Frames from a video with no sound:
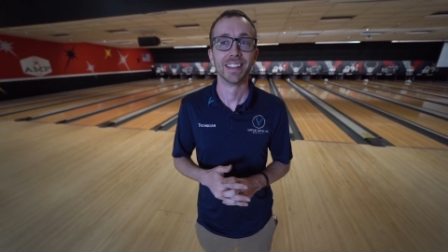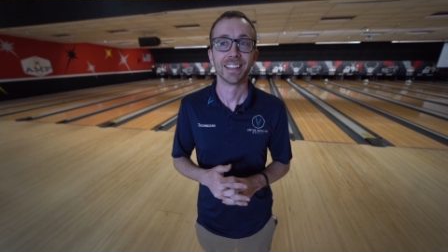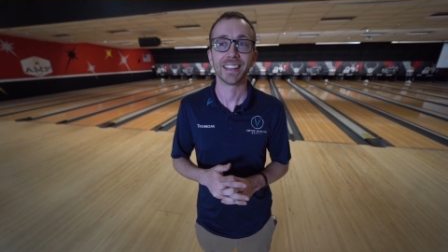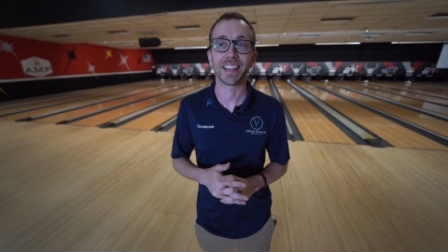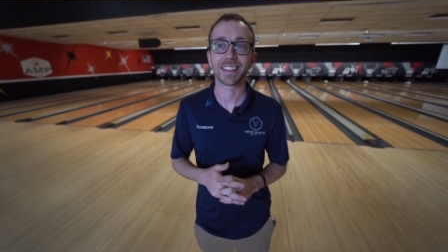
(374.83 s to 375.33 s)

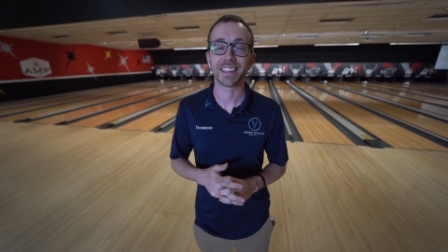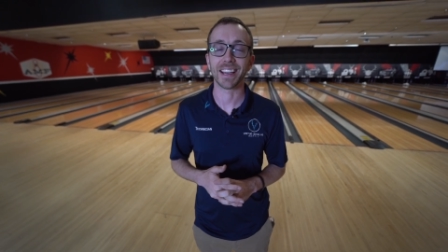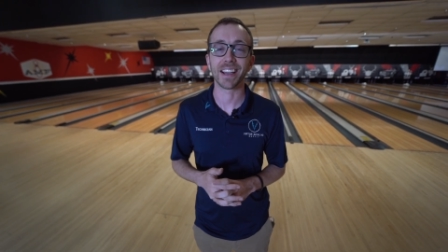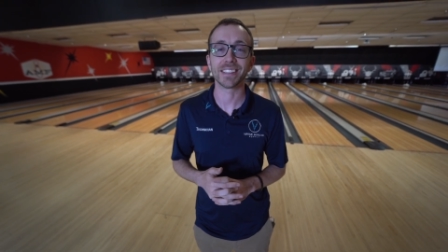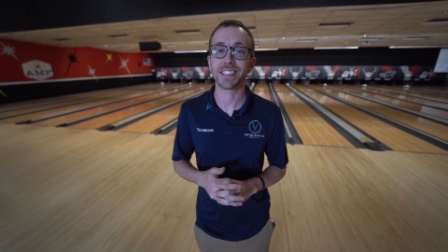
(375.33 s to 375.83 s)
like the
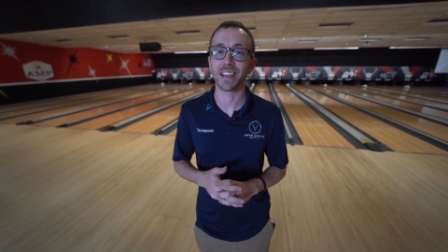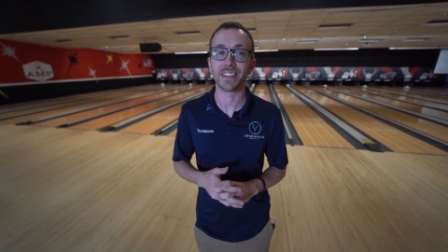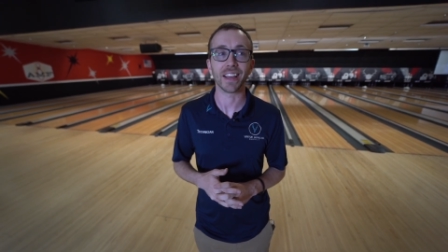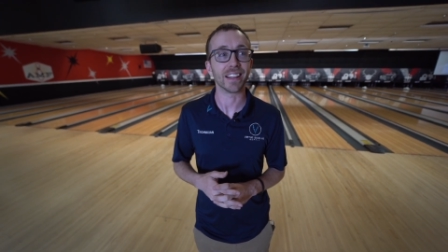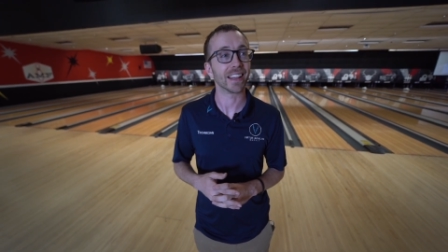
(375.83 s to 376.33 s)
idea
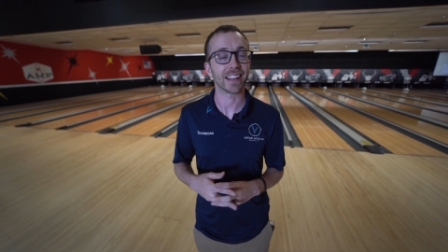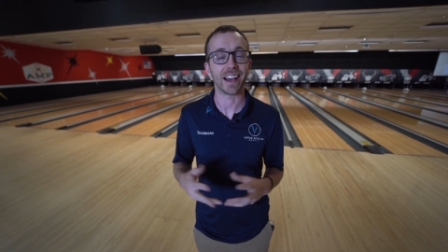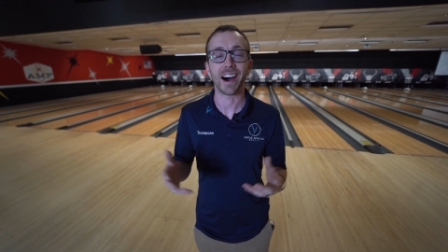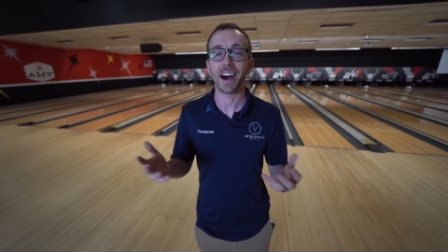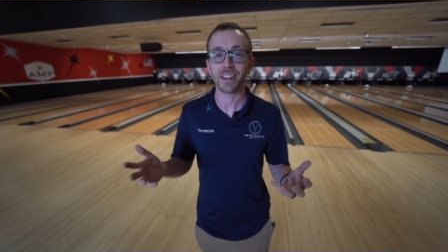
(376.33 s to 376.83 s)
that like a
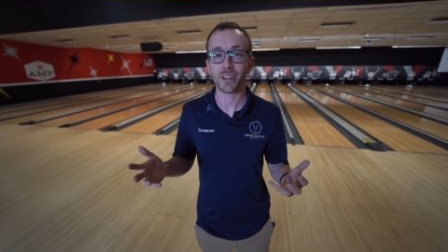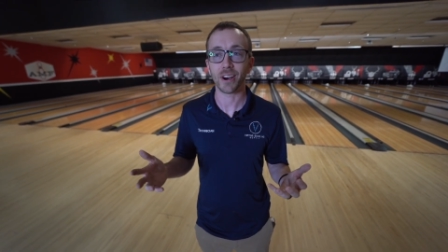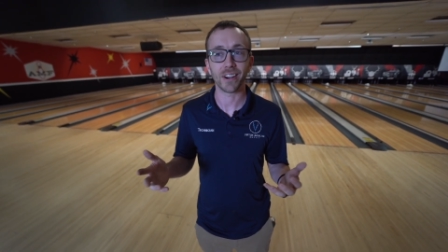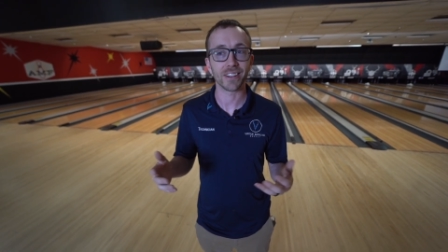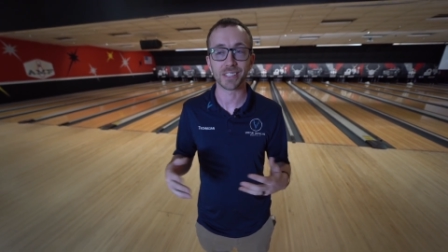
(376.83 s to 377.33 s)
hot
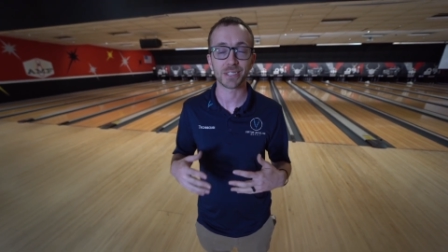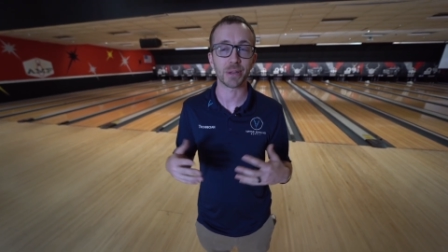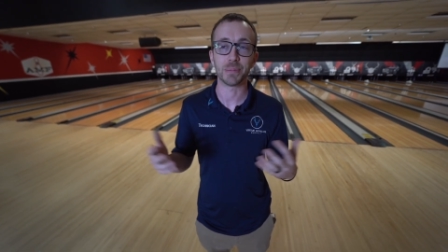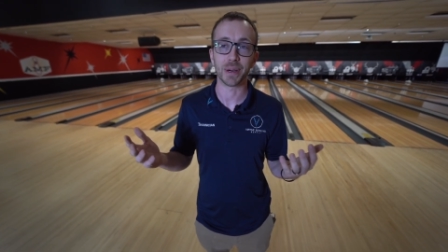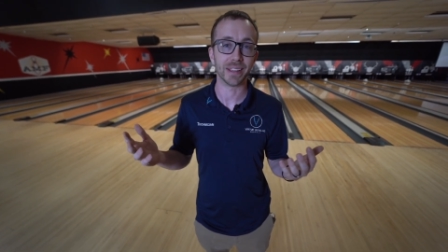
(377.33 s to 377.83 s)
dog and just
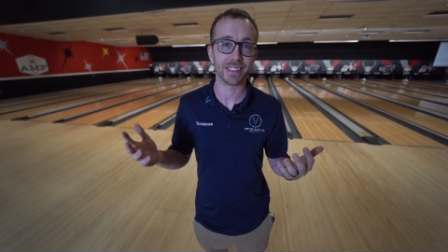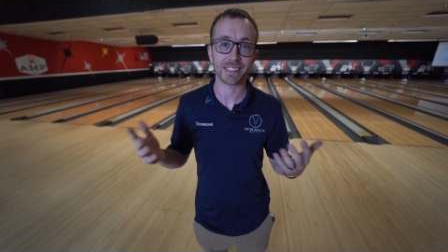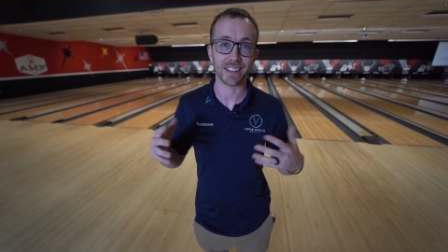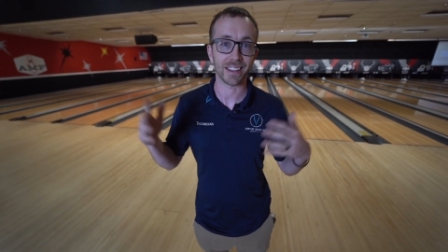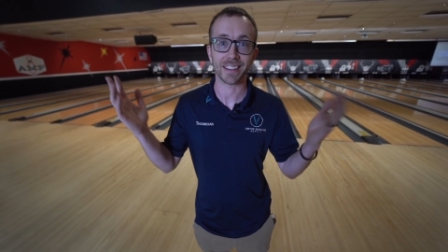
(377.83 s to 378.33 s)
a bun
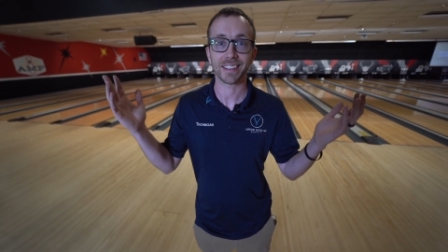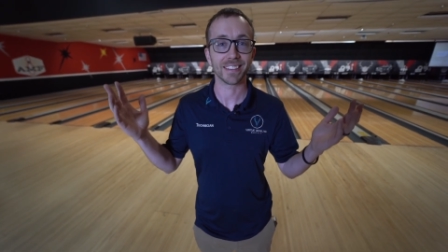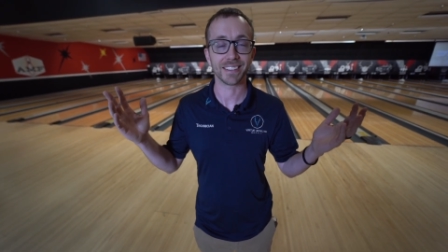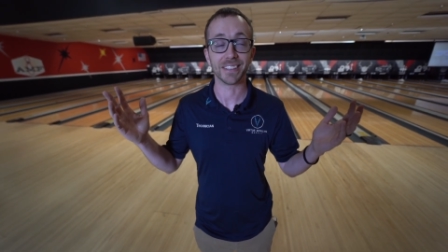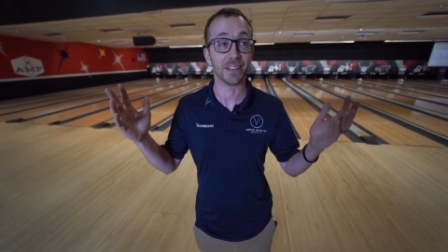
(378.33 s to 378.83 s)
is like,
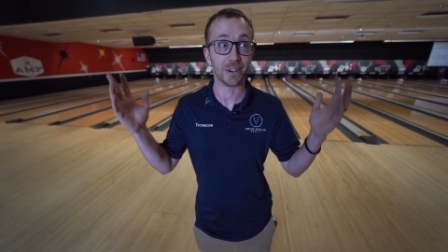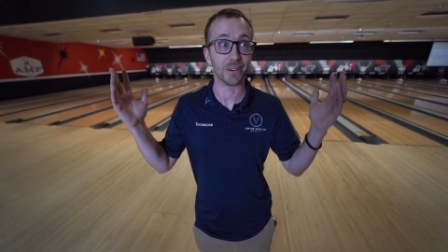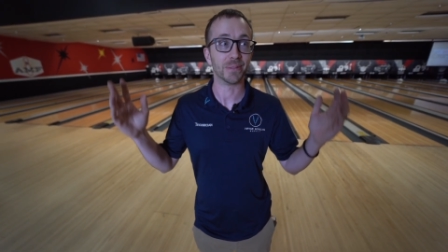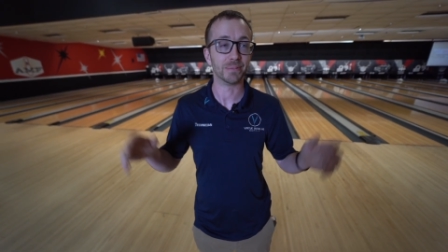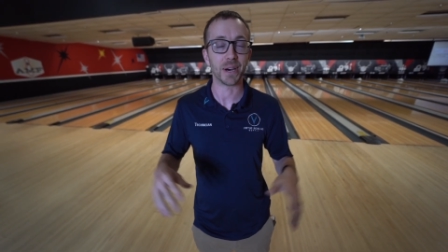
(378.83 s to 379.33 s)
you
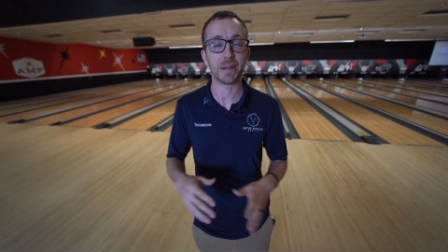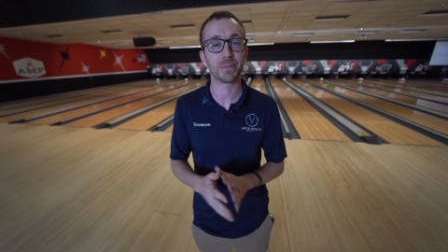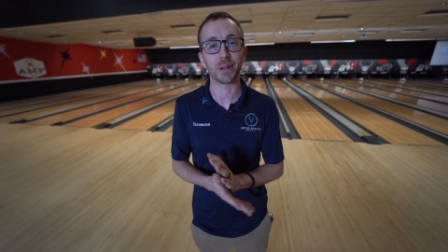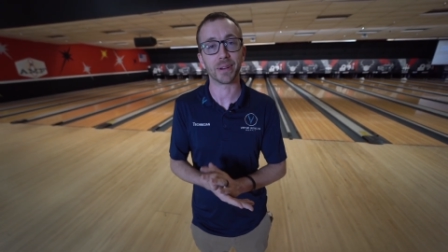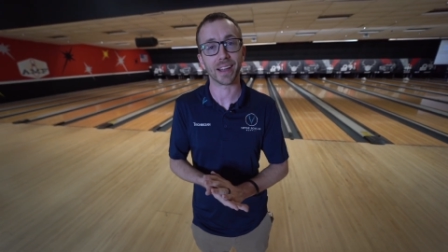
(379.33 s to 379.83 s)
know, mind-blowing.